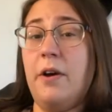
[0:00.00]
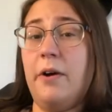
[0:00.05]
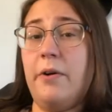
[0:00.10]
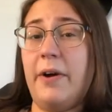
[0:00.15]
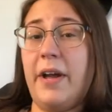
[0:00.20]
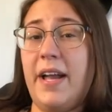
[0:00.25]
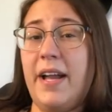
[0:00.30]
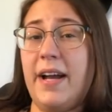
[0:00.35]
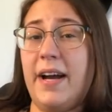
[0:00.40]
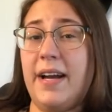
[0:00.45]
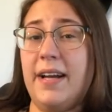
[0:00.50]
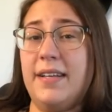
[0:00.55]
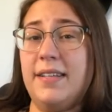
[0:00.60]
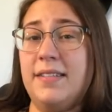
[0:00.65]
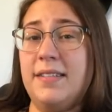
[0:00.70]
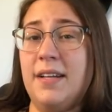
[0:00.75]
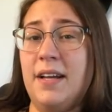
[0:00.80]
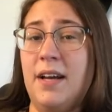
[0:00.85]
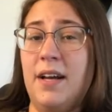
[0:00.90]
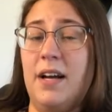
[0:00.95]
Oh, hey
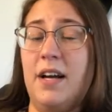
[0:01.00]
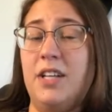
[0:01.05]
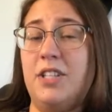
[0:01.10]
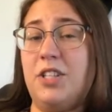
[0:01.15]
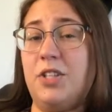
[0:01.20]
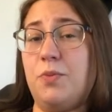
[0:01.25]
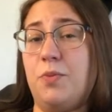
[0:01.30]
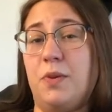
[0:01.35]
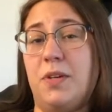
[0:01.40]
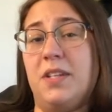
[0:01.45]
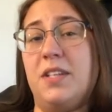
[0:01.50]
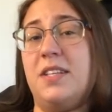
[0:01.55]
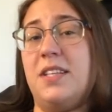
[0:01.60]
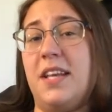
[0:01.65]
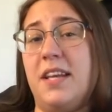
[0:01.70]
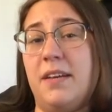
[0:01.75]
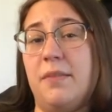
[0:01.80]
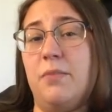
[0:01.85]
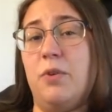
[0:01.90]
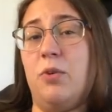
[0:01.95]
guys, I just wanted to
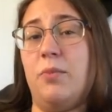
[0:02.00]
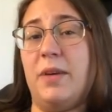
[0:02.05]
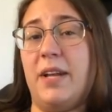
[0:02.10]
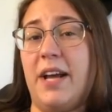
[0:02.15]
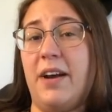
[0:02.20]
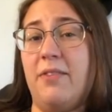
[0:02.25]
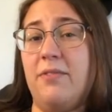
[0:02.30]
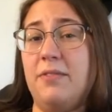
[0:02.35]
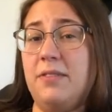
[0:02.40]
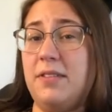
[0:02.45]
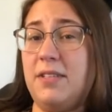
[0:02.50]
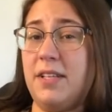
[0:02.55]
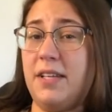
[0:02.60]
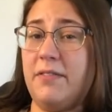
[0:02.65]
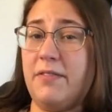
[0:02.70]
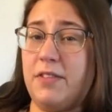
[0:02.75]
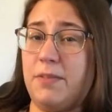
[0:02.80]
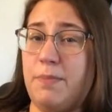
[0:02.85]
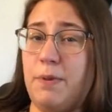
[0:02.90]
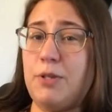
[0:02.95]
take a moment out to
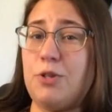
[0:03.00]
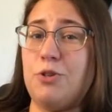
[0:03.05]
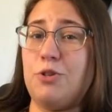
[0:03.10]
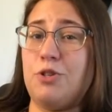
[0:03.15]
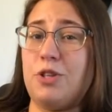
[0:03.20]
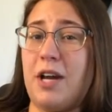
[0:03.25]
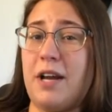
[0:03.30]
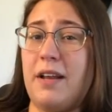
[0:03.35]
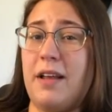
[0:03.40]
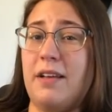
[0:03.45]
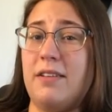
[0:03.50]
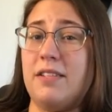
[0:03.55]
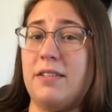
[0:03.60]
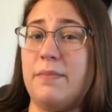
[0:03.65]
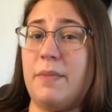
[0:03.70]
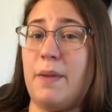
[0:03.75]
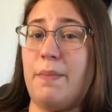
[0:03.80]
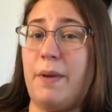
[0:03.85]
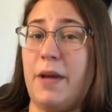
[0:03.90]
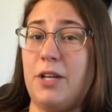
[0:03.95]
give a special shout out
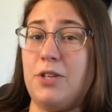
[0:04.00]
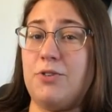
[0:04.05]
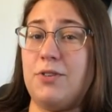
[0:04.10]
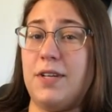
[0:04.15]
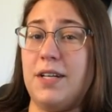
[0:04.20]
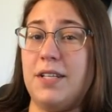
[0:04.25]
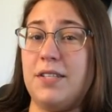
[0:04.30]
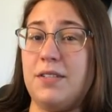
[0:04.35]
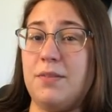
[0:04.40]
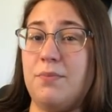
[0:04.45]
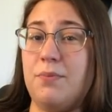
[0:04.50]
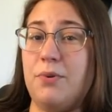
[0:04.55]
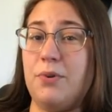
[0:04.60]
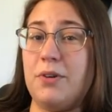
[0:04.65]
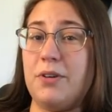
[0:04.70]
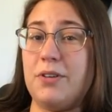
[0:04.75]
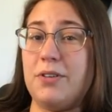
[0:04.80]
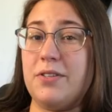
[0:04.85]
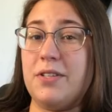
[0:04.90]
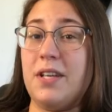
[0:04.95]
to my Patreon
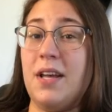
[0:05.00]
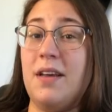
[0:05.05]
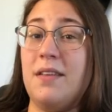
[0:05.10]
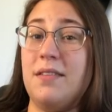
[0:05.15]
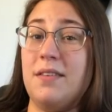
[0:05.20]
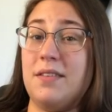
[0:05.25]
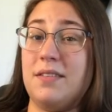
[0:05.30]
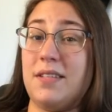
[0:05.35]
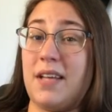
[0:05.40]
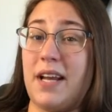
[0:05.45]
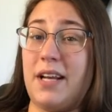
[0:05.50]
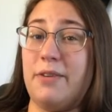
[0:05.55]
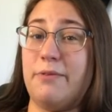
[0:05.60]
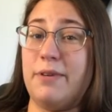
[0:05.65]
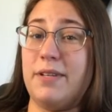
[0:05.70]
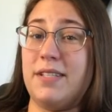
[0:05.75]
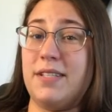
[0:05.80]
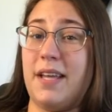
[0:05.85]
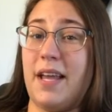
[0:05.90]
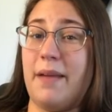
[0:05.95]
supporters, the
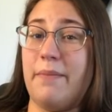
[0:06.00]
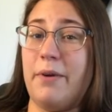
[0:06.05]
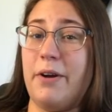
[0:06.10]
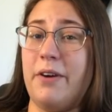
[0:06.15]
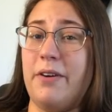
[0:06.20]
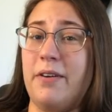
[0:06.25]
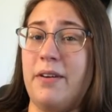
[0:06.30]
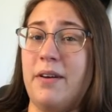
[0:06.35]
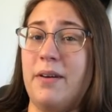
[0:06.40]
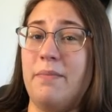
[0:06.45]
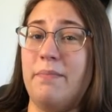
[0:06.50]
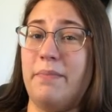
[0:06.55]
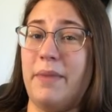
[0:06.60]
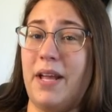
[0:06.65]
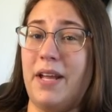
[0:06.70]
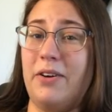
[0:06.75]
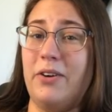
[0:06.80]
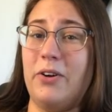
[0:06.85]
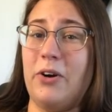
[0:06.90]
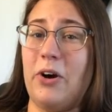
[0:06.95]
SideQuest Gamer,
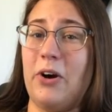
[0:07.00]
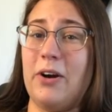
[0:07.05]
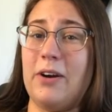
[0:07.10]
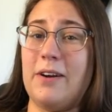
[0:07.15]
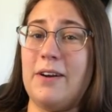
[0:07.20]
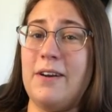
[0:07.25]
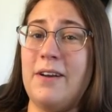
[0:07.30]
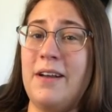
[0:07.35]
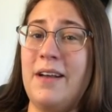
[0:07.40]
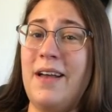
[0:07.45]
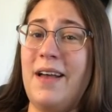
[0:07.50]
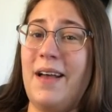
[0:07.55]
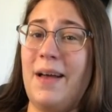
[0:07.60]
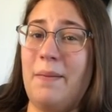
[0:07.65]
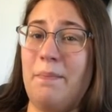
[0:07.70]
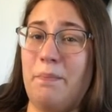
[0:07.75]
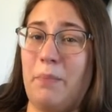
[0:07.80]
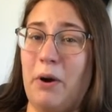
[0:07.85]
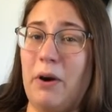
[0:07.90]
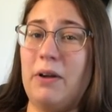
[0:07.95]
Michael Carter,
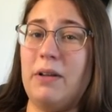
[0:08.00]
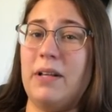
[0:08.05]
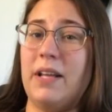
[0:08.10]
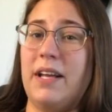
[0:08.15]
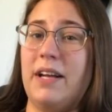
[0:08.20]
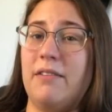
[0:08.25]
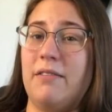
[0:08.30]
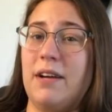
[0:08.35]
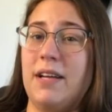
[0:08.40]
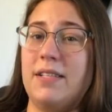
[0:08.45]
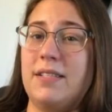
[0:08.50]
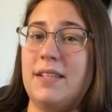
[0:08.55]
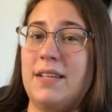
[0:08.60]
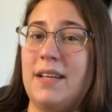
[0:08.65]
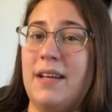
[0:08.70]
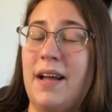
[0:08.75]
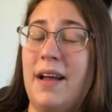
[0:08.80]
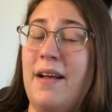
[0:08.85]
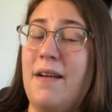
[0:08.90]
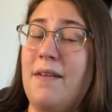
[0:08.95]
and Barclay
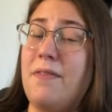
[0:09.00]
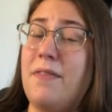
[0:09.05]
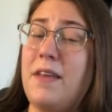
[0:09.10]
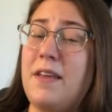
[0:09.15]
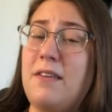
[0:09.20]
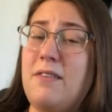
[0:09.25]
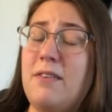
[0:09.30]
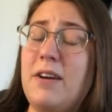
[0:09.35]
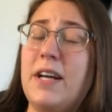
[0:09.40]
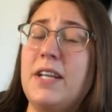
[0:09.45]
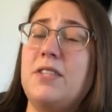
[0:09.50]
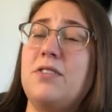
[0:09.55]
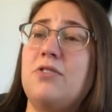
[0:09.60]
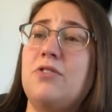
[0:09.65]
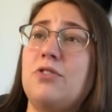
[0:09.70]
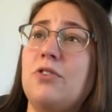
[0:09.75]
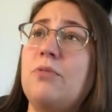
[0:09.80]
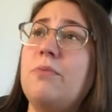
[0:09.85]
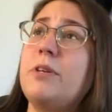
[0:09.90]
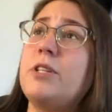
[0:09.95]
Crazy. Thank you guys
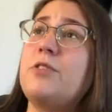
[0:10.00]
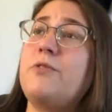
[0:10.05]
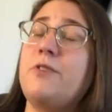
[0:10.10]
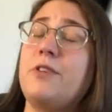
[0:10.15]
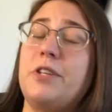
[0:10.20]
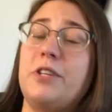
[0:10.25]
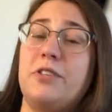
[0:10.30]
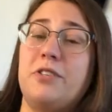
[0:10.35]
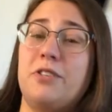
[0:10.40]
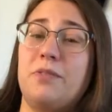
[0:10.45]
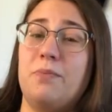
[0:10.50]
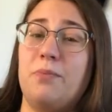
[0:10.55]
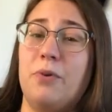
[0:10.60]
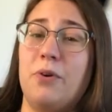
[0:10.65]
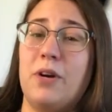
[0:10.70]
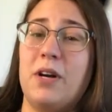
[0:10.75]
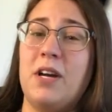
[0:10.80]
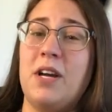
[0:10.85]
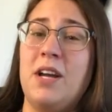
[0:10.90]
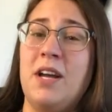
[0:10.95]
so much for your
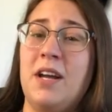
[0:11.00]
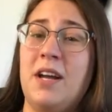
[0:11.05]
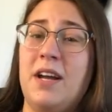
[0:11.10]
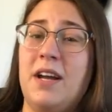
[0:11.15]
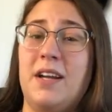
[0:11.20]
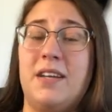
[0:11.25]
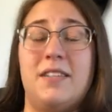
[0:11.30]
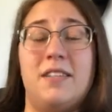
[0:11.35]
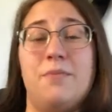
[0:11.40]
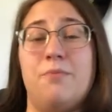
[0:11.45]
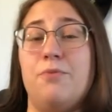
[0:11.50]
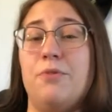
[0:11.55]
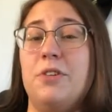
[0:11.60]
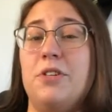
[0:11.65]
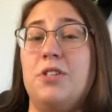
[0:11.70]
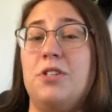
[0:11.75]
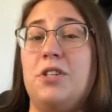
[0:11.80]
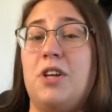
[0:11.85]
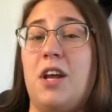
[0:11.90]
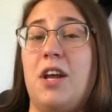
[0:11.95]
support. It is
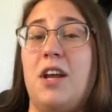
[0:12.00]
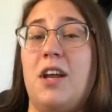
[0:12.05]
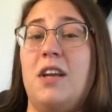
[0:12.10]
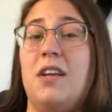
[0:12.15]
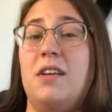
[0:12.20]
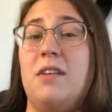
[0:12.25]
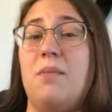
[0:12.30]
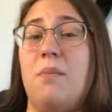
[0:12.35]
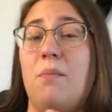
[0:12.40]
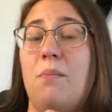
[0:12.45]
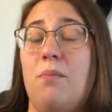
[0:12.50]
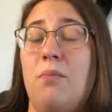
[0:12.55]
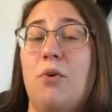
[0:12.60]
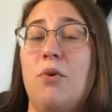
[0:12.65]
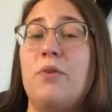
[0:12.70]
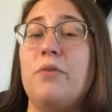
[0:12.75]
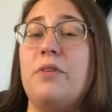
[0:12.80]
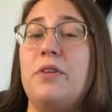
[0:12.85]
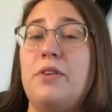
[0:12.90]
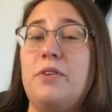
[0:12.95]
appreciated
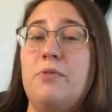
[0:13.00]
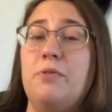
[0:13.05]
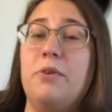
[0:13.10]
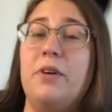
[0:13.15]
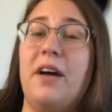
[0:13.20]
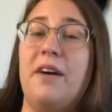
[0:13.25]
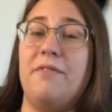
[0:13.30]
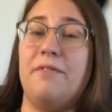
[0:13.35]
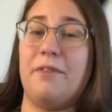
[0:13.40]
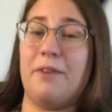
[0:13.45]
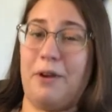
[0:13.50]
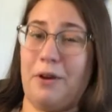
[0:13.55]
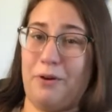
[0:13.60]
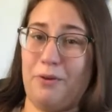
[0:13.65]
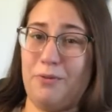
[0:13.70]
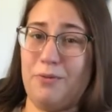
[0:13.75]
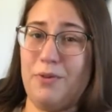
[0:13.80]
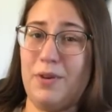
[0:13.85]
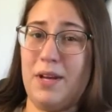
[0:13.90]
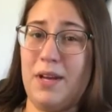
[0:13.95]
more than you will ever
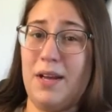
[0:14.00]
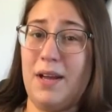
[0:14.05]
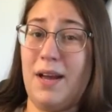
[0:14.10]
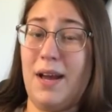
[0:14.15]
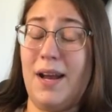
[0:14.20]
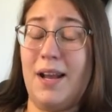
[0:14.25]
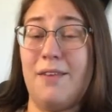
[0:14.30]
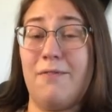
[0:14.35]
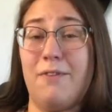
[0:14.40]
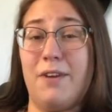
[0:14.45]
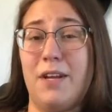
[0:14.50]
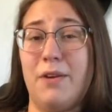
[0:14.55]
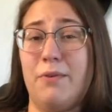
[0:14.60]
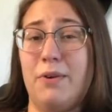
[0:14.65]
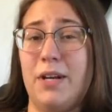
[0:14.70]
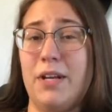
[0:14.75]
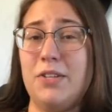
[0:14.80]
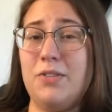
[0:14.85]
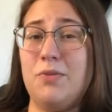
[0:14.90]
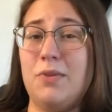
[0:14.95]
know. And if
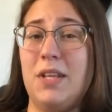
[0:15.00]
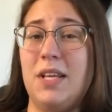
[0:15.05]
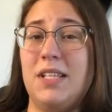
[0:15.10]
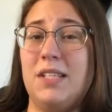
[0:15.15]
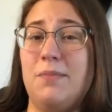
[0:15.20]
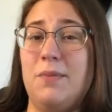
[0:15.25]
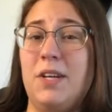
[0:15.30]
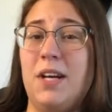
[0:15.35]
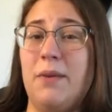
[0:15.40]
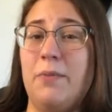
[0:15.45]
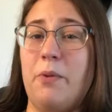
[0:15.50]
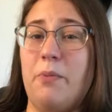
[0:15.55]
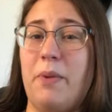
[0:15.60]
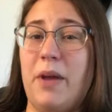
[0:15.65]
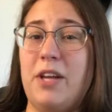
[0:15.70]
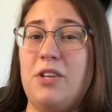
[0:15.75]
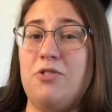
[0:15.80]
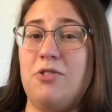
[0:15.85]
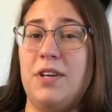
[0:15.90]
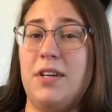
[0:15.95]
anyone else would like to become a
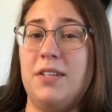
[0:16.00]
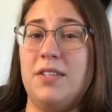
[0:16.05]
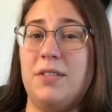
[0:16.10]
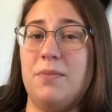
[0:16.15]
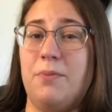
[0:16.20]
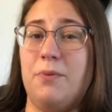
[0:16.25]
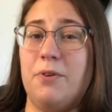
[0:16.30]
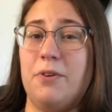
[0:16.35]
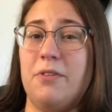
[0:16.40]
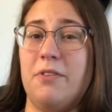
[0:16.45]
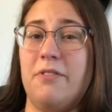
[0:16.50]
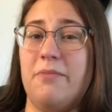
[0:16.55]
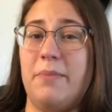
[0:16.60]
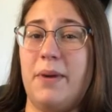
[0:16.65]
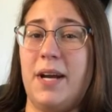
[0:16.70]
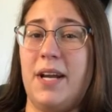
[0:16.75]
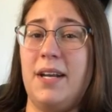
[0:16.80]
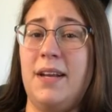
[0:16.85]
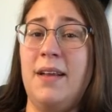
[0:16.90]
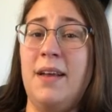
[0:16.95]
Patreon supporter of
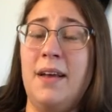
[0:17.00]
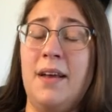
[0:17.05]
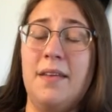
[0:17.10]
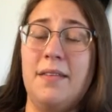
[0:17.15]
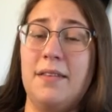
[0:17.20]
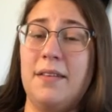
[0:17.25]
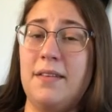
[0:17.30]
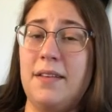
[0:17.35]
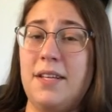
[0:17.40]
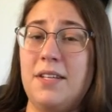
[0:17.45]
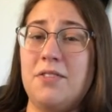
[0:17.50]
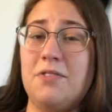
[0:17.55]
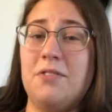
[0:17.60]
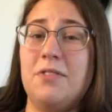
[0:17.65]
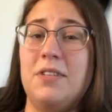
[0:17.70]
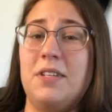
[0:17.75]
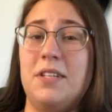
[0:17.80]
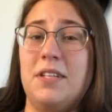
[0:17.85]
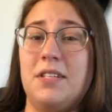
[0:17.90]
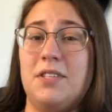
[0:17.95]
mine, the links are
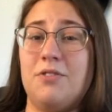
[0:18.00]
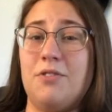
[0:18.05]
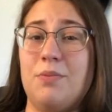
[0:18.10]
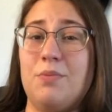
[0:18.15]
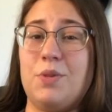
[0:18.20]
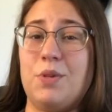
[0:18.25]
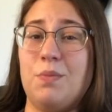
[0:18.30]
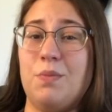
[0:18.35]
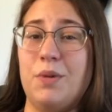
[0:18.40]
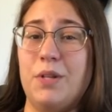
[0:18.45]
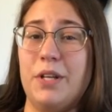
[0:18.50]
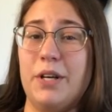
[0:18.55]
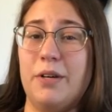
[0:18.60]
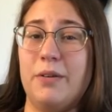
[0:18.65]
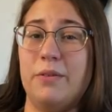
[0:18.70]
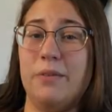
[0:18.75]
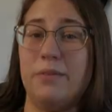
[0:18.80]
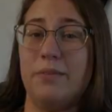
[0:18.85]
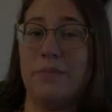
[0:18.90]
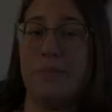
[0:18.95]
in the description below.